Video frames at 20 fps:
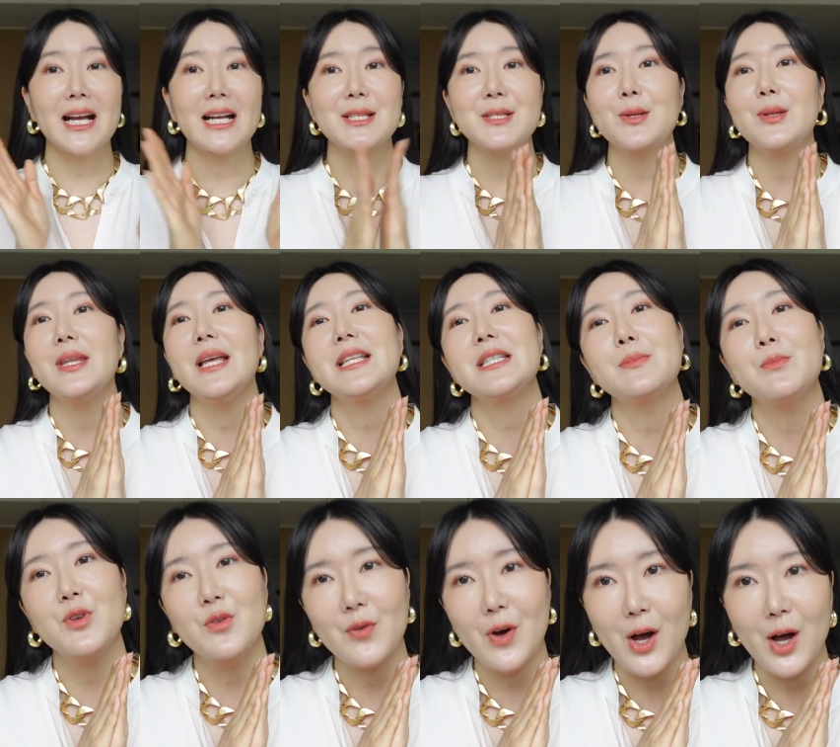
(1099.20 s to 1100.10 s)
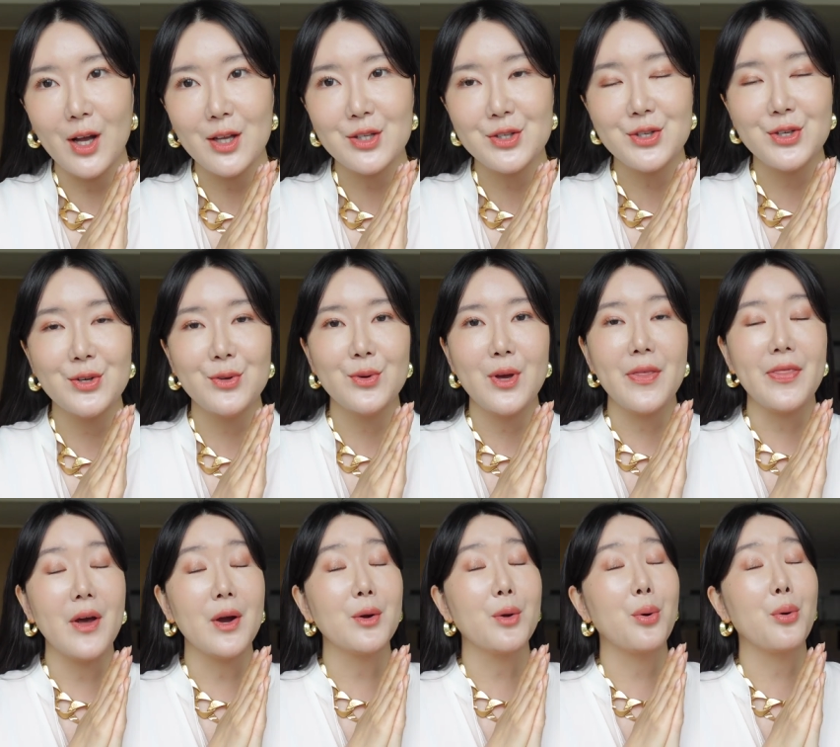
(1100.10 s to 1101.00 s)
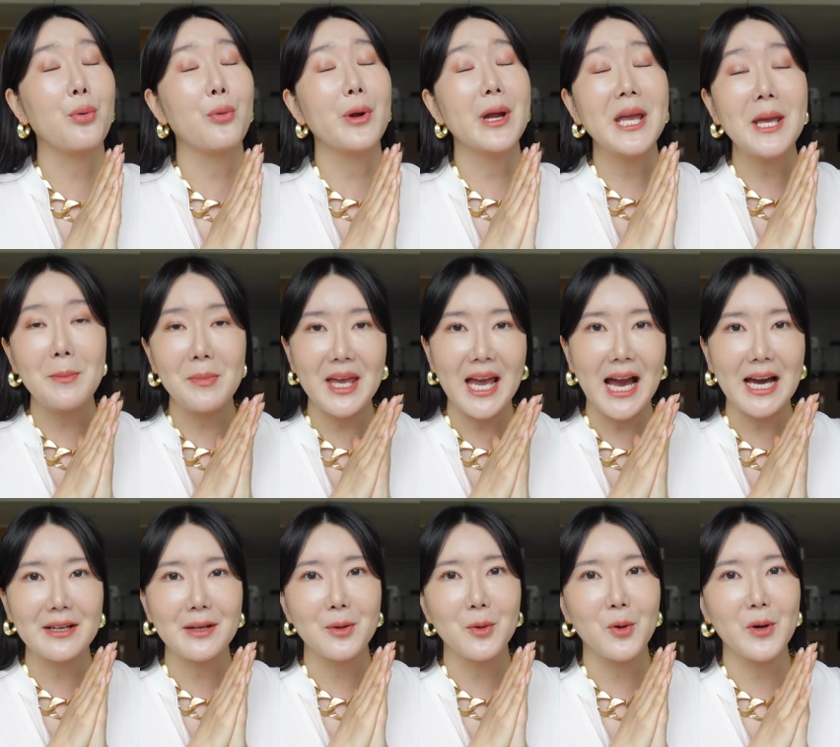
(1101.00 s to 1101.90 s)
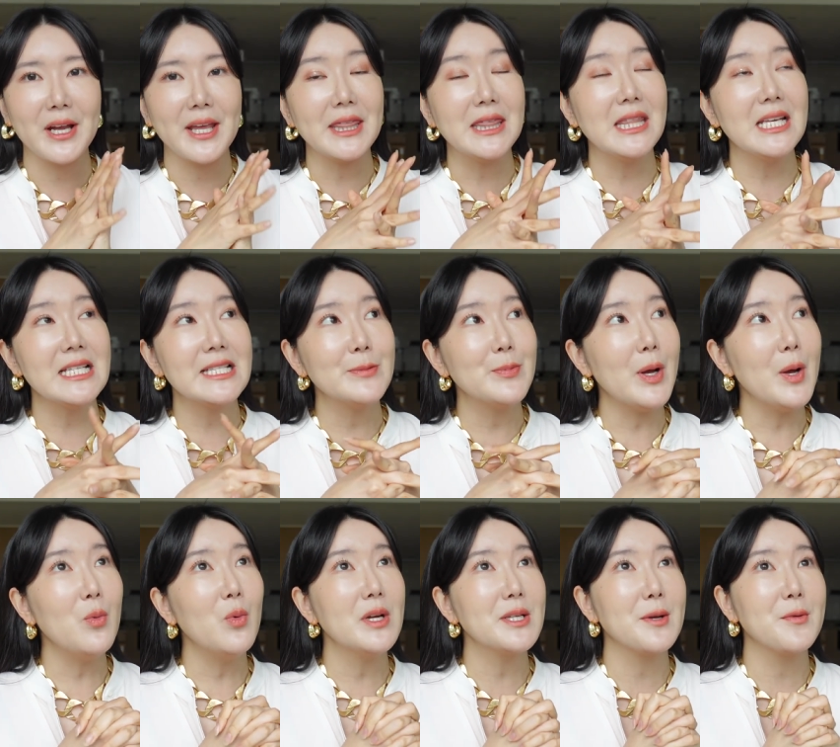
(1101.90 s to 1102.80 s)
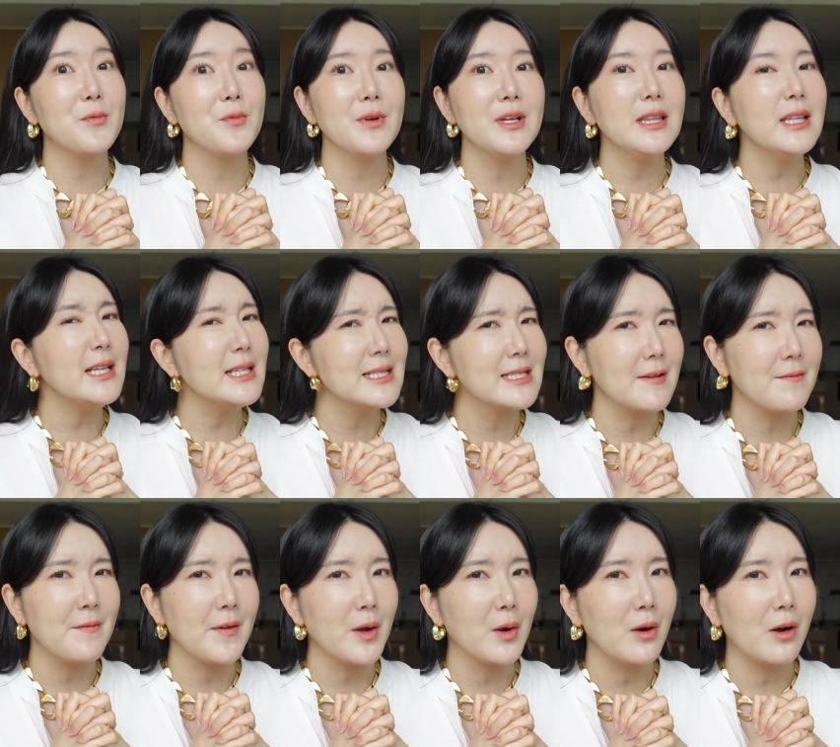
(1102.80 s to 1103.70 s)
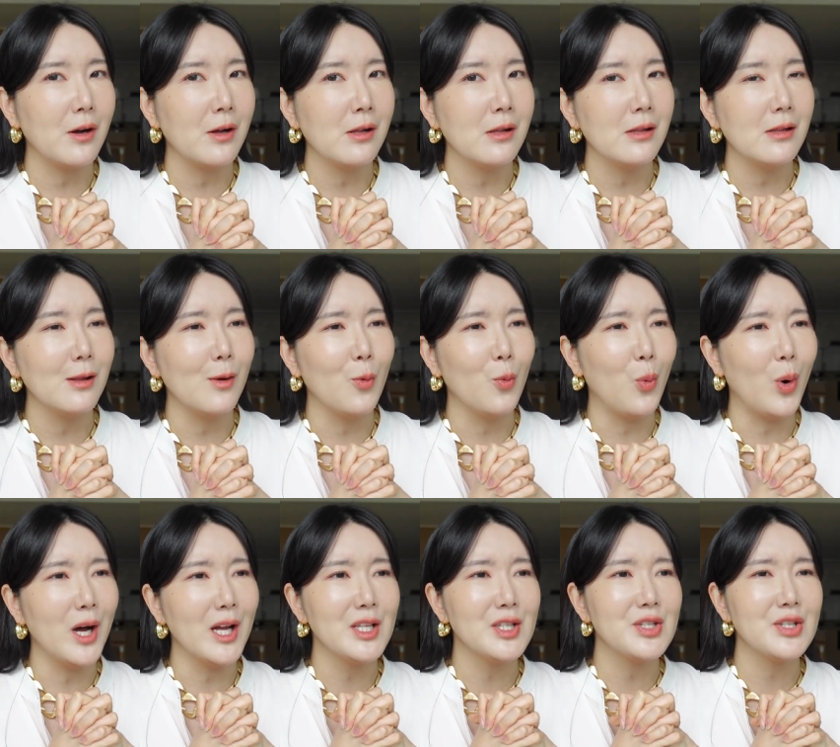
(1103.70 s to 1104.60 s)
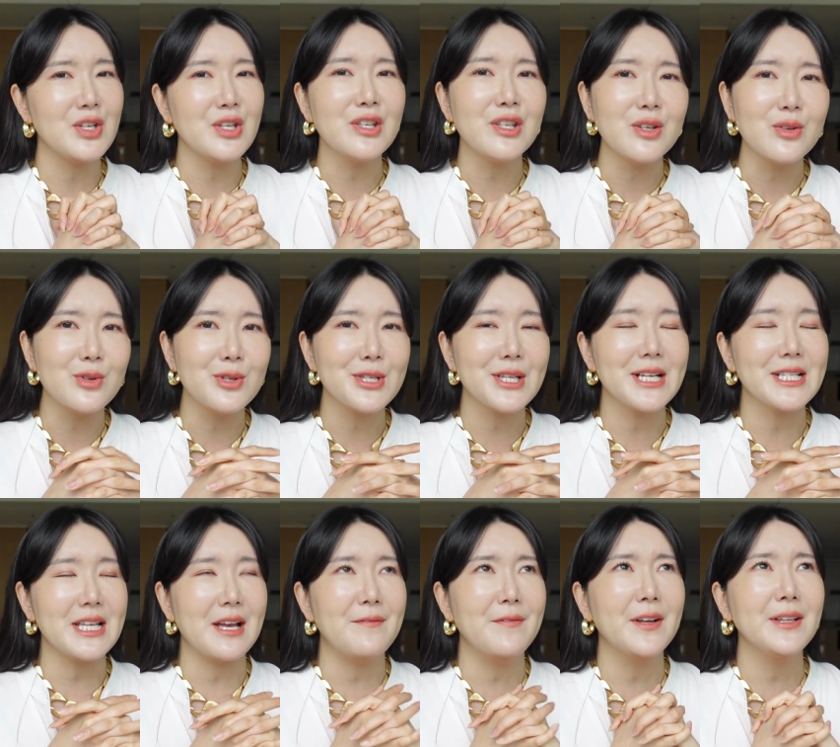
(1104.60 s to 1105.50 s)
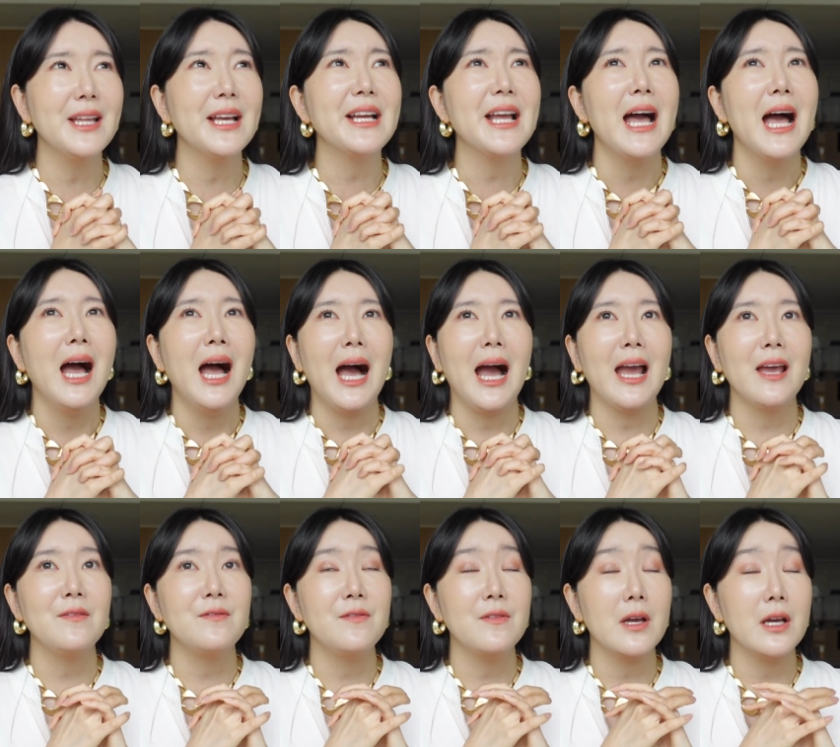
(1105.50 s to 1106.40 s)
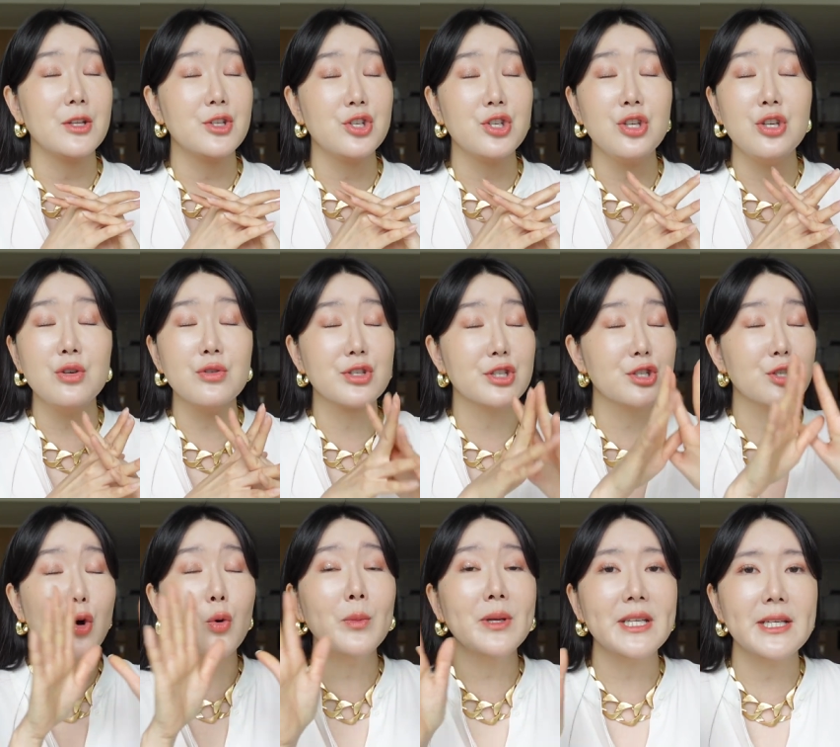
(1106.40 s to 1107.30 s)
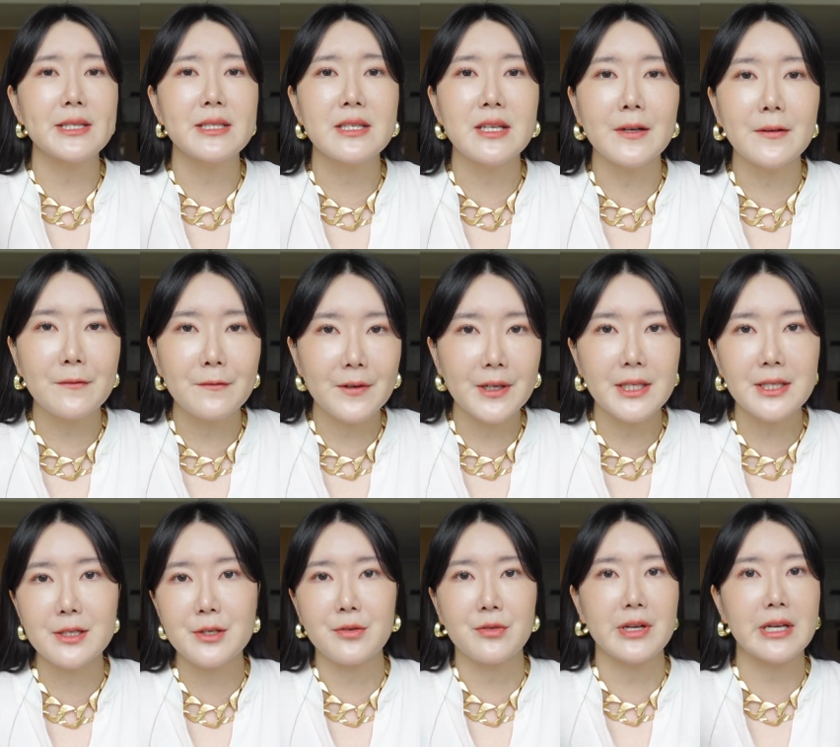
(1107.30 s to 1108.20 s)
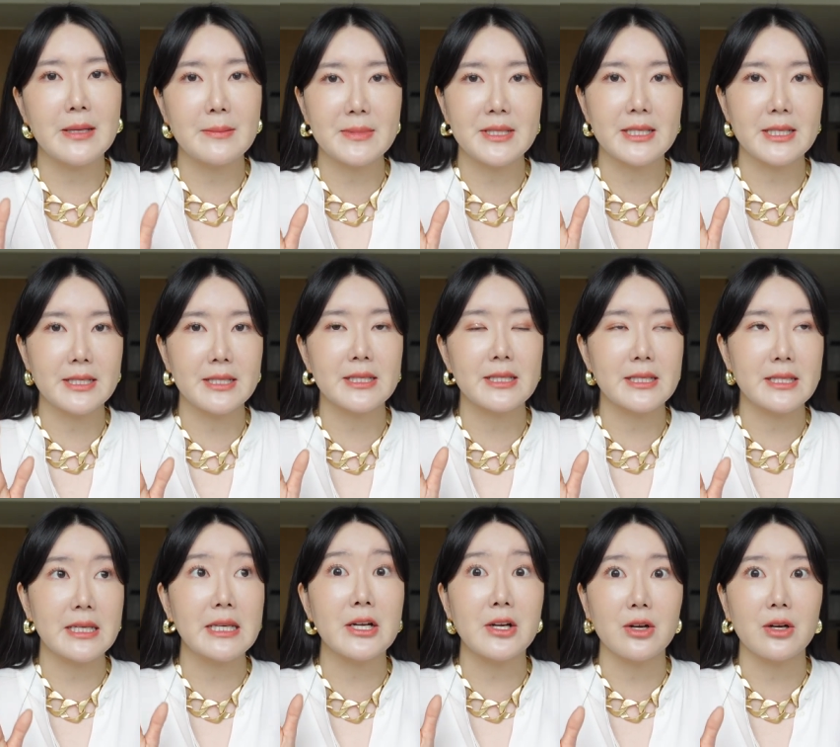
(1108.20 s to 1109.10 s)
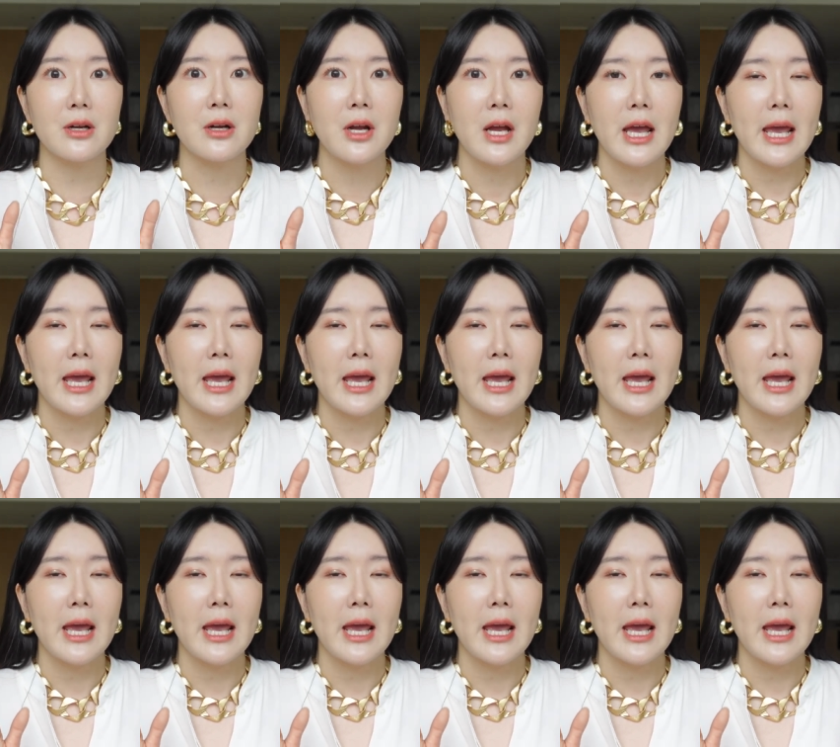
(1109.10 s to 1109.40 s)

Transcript: guys, so let's move on to the cream category. This one was a really difficult one to use because I felt like I've used so many different creams this year.